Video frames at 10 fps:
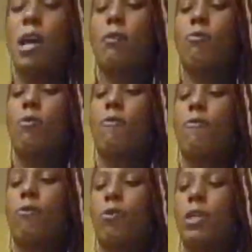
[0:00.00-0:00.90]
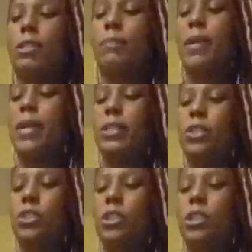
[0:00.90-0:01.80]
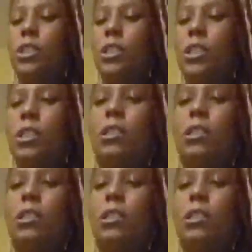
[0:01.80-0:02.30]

going for it as passionately.